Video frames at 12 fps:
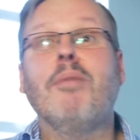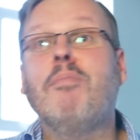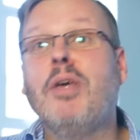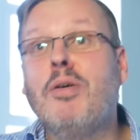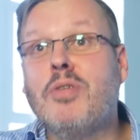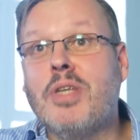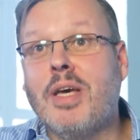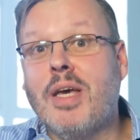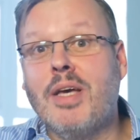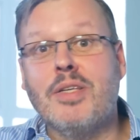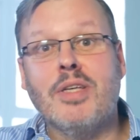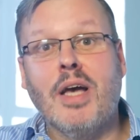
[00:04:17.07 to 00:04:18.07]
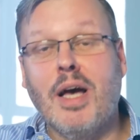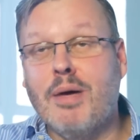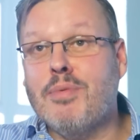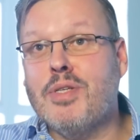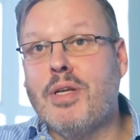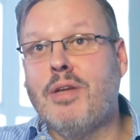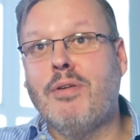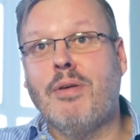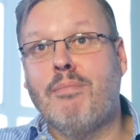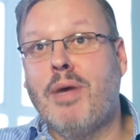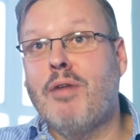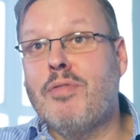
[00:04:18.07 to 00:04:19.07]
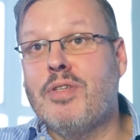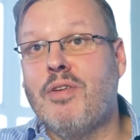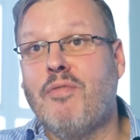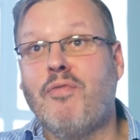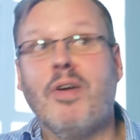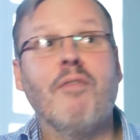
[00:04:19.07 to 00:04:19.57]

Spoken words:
the music is absolutely imperative